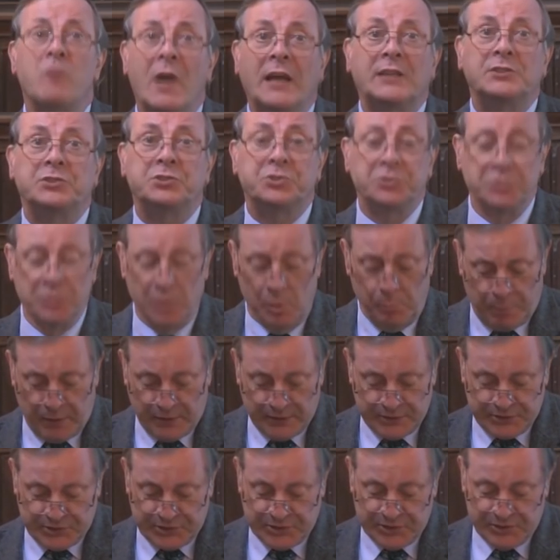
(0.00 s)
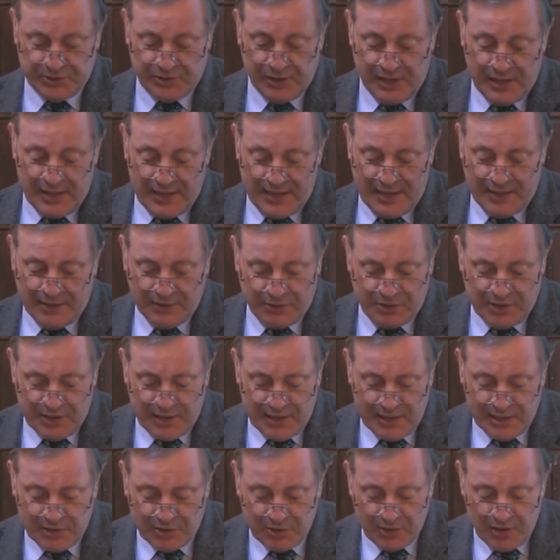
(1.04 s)
rational person
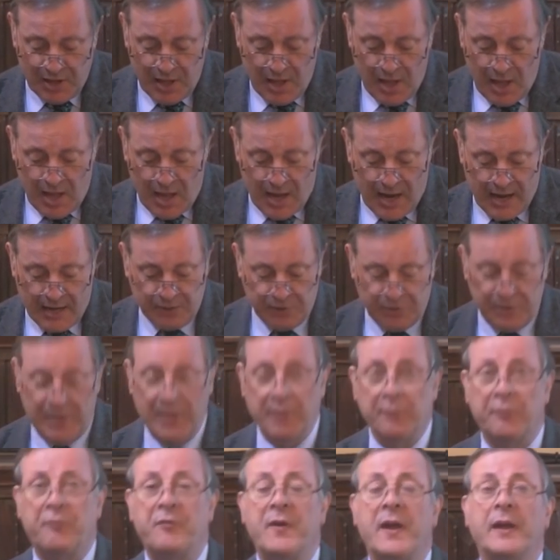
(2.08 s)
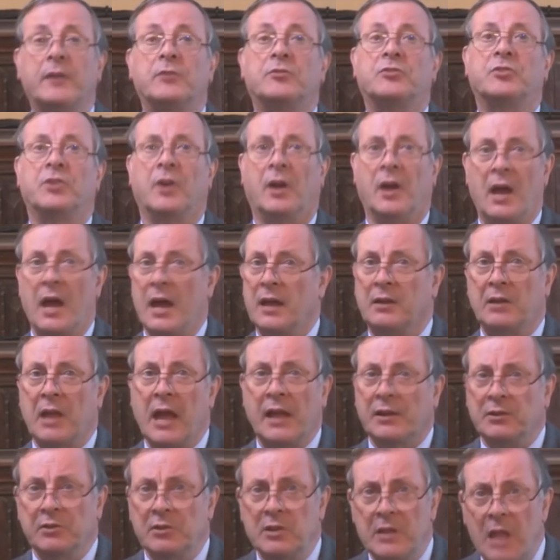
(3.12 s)
indeed, and in effect uh, had,
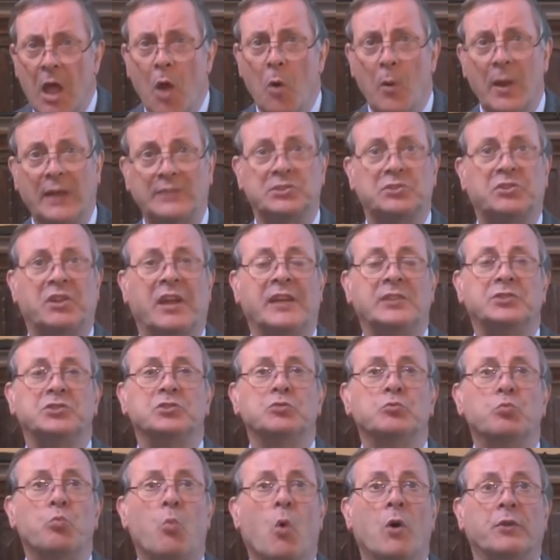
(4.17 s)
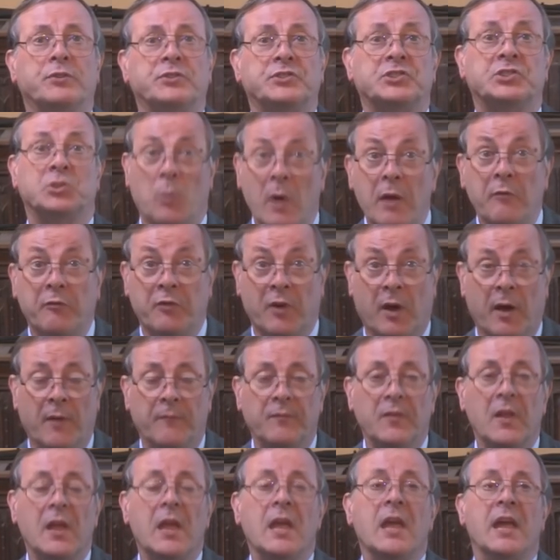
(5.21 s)
had no hesitation
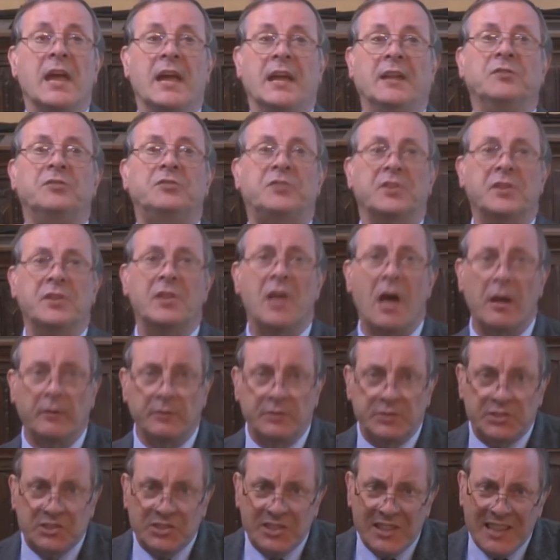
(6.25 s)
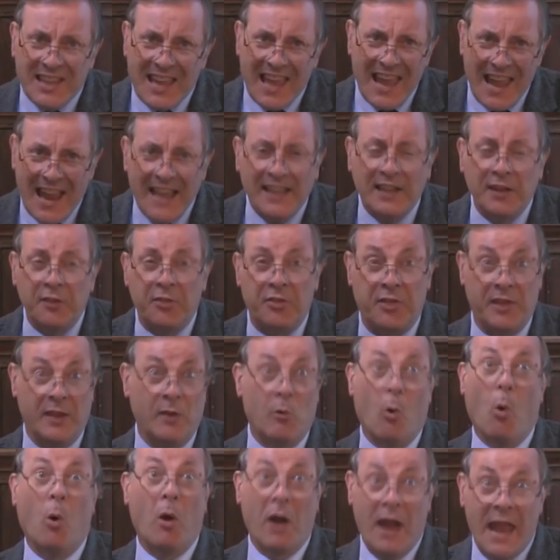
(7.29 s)
whatsoever in denouncing
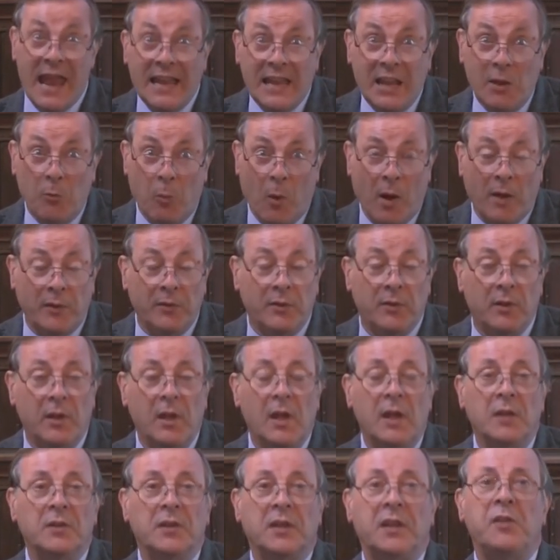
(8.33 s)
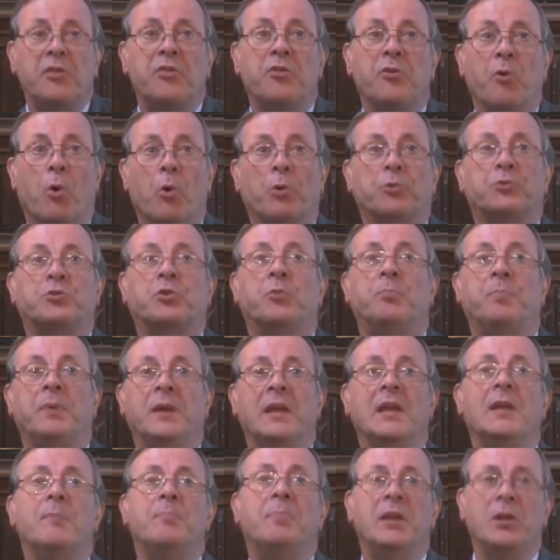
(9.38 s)
anything or anyone that he thought to
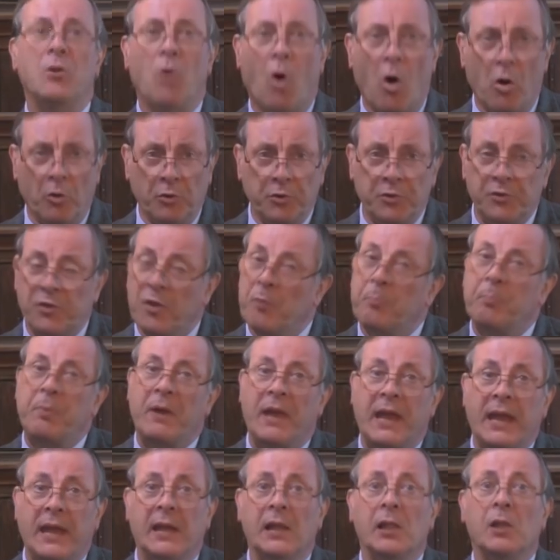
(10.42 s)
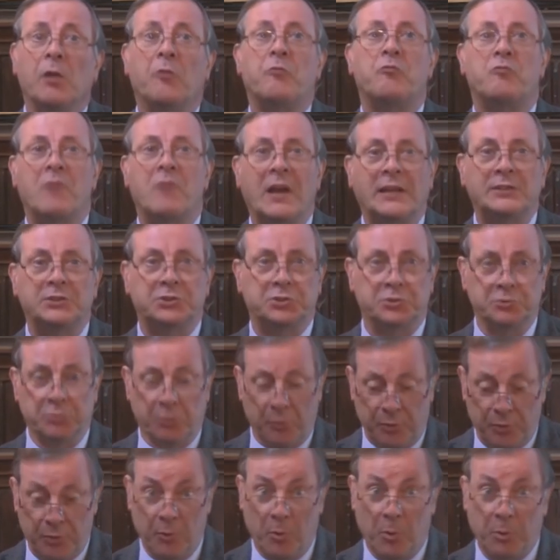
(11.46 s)
be beyond the pale of
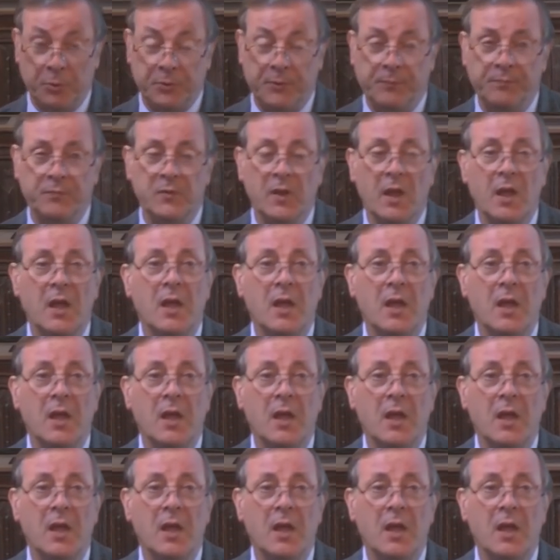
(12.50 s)
rational thought.